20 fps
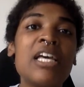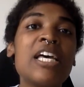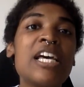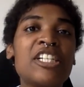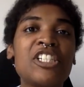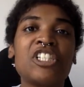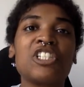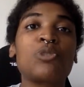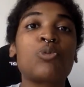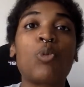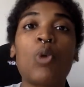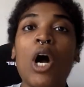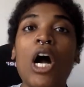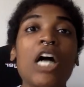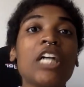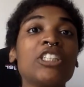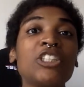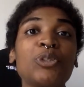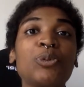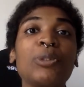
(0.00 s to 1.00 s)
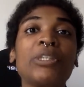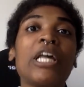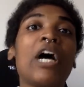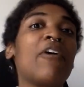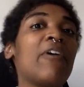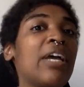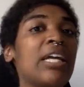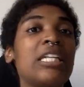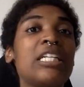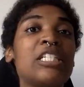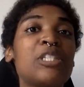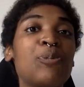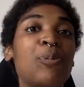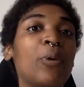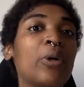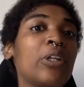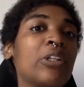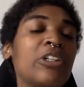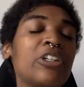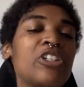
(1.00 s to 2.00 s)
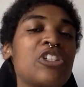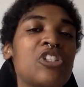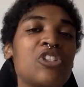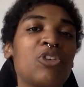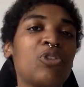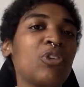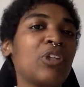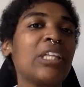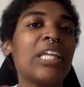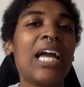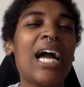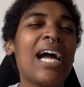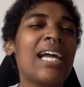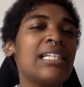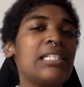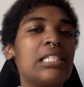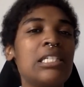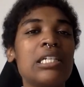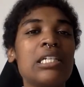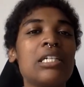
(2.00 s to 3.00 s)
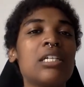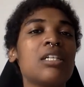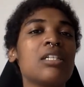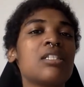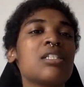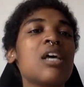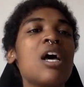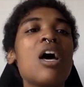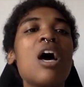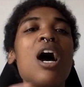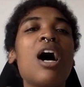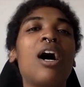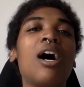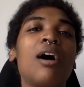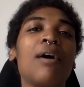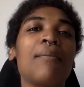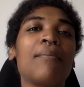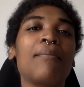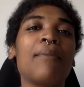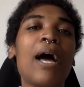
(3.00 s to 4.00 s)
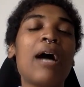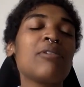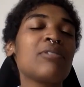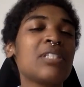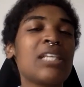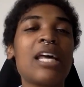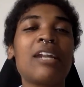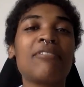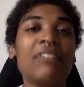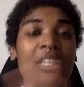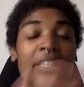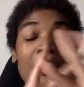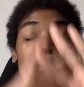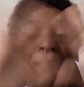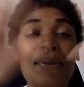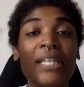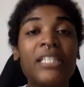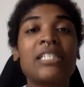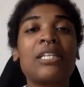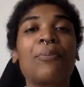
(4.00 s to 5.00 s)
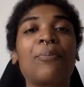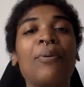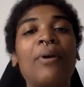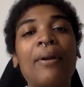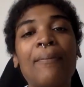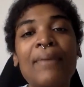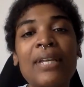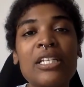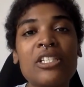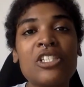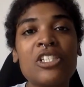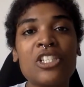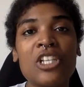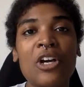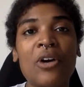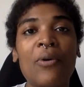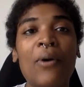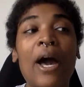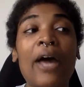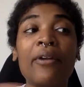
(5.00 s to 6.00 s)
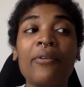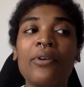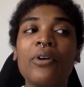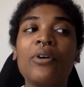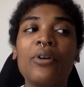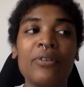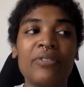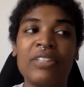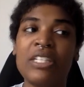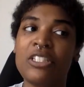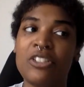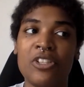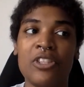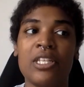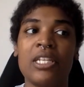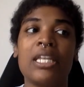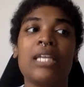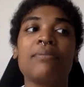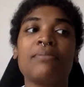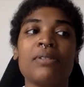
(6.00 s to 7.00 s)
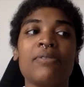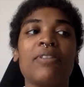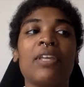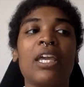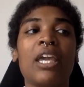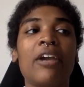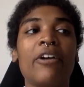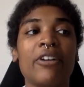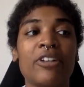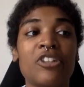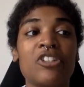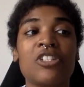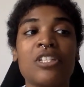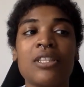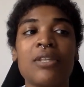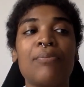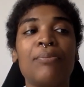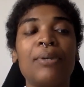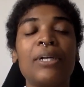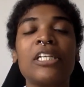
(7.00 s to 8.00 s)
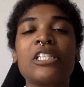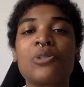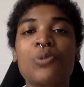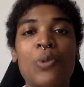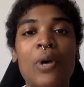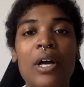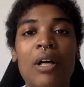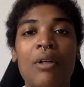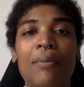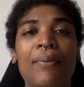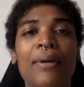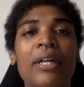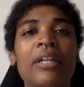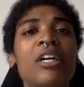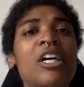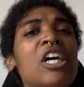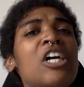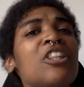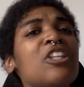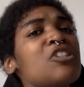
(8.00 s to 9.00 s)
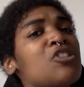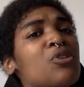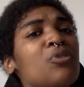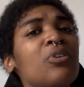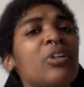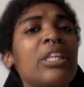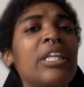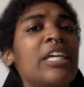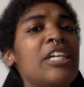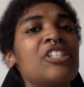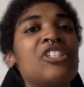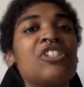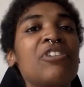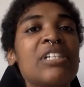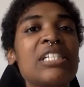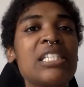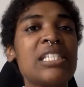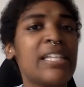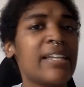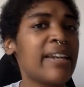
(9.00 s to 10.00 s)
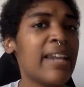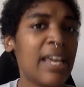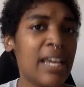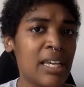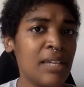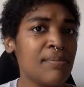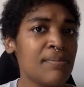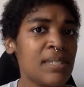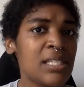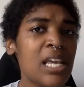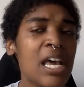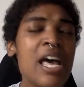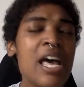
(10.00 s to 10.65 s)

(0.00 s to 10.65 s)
and just watch without any spoilers or really ideas outside of like the basic premise. So I don't know if these are the names of the characters in the book as well, but these are really interesting names.